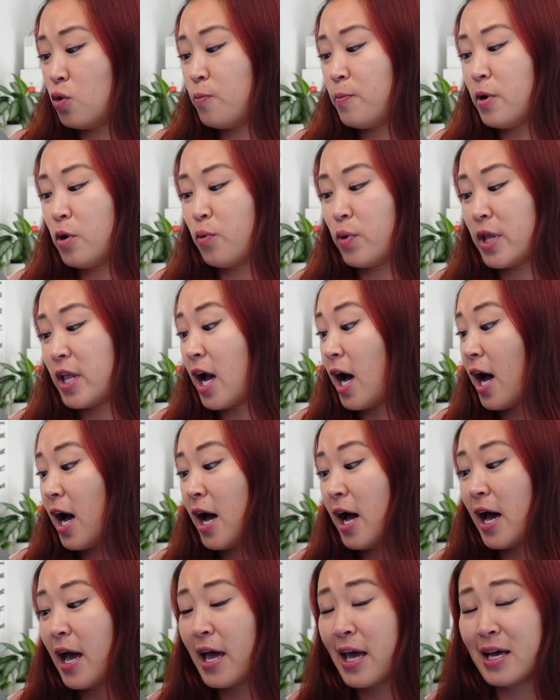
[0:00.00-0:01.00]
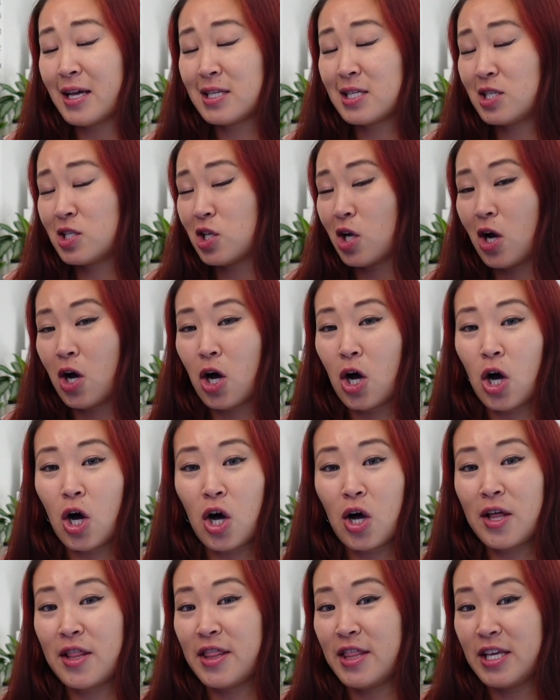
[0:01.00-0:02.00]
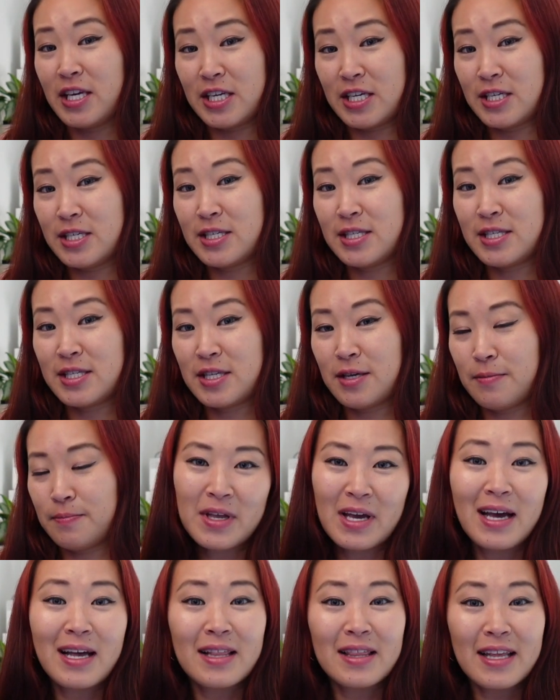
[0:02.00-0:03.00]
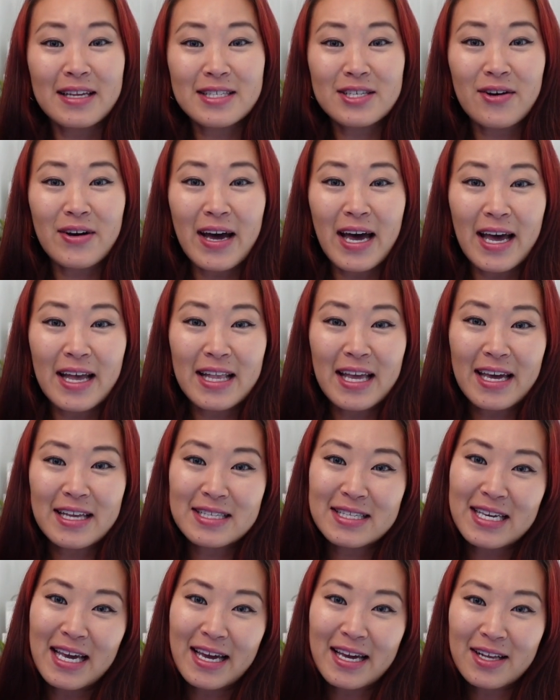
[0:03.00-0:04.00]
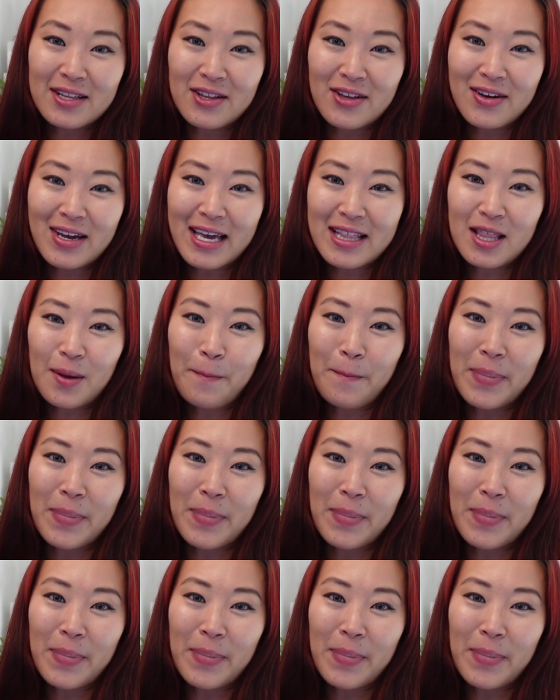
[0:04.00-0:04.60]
But when I saw these. Let's go ahead and take a look at the